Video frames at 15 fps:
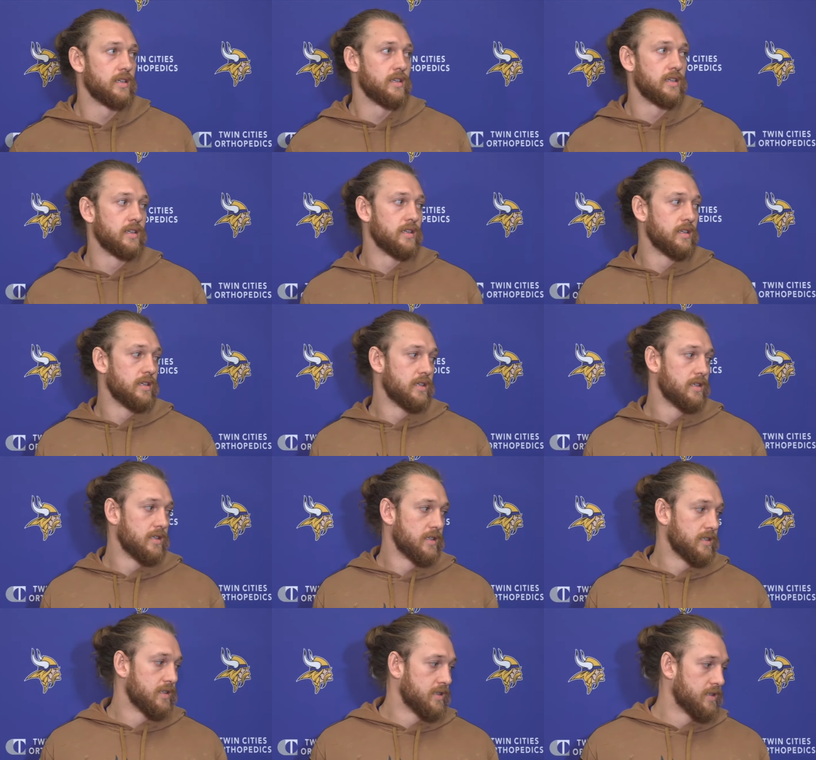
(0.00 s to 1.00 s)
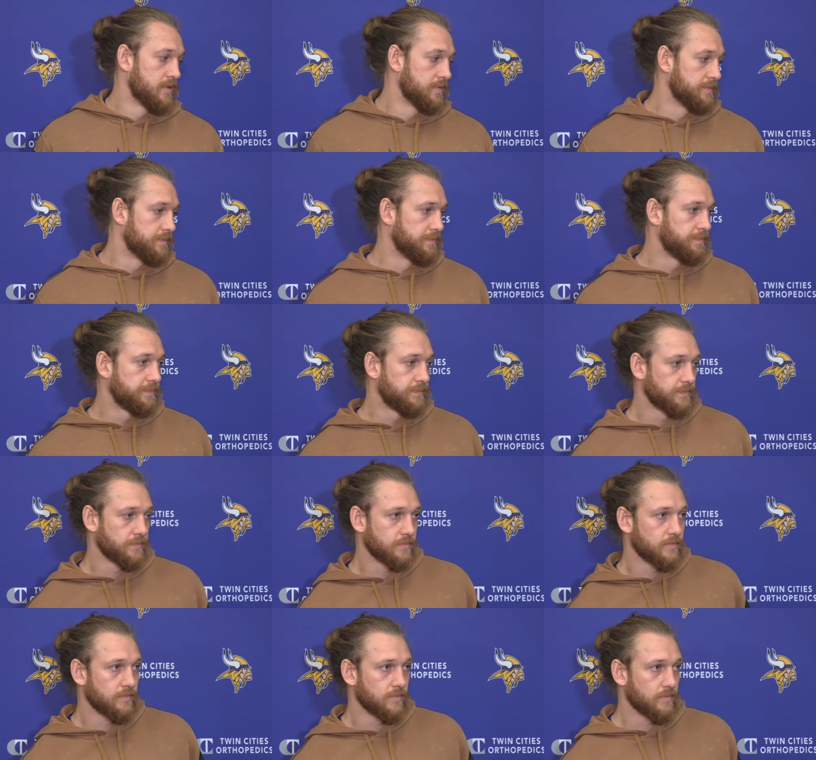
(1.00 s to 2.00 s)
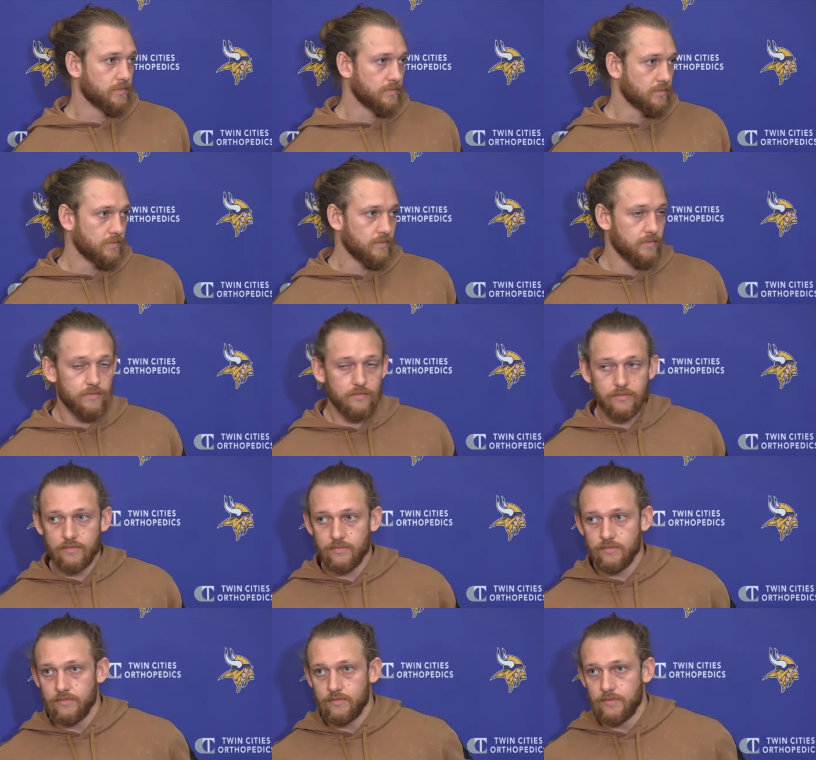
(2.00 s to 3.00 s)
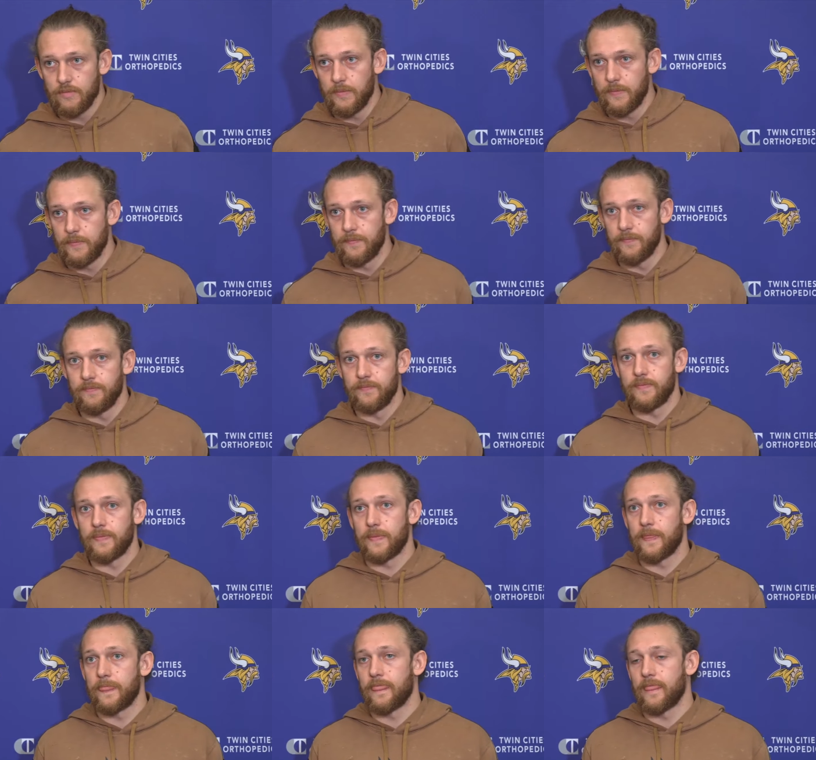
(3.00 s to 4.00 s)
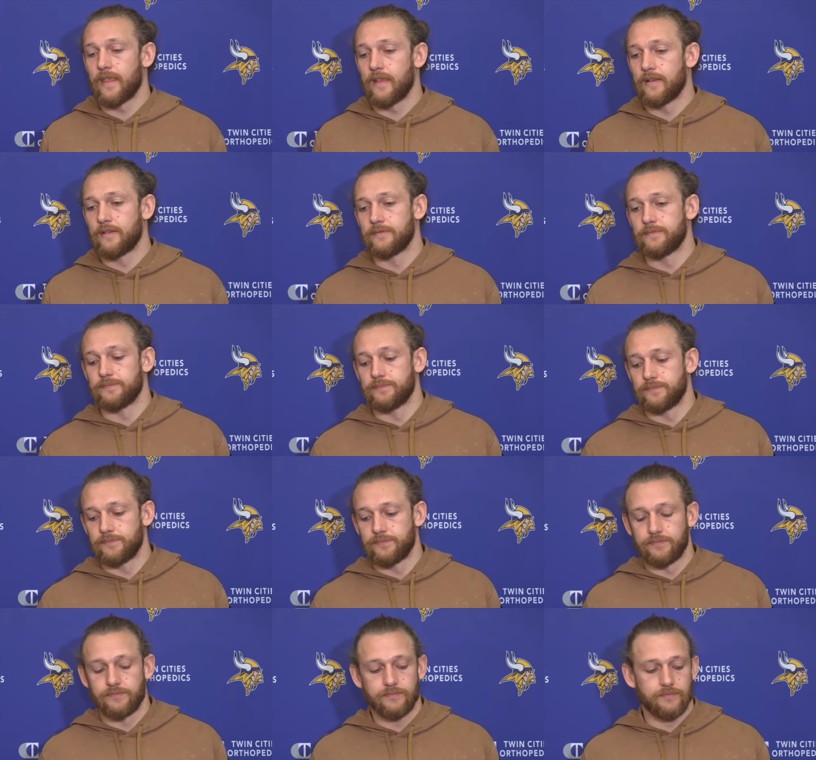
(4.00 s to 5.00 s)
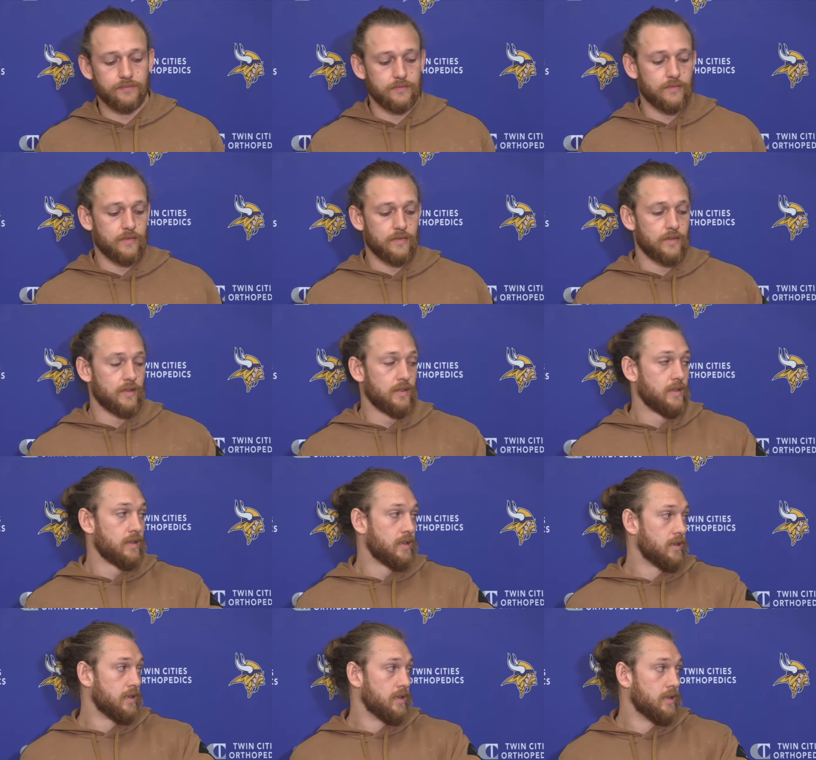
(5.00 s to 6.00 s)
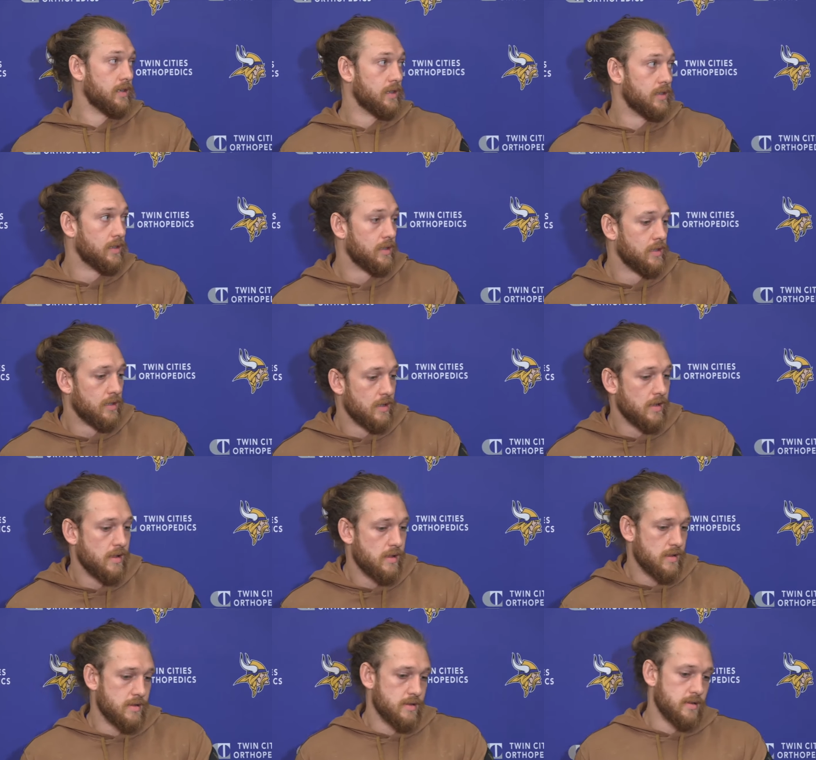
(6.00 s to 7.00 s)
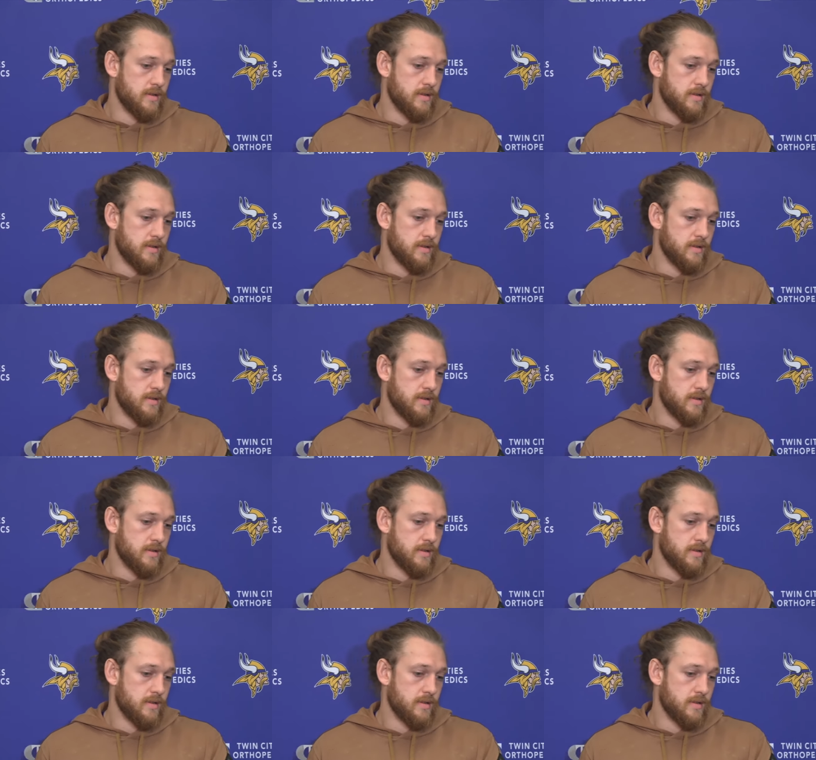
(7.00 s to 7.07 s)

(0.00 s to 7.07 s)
Nobody speaks.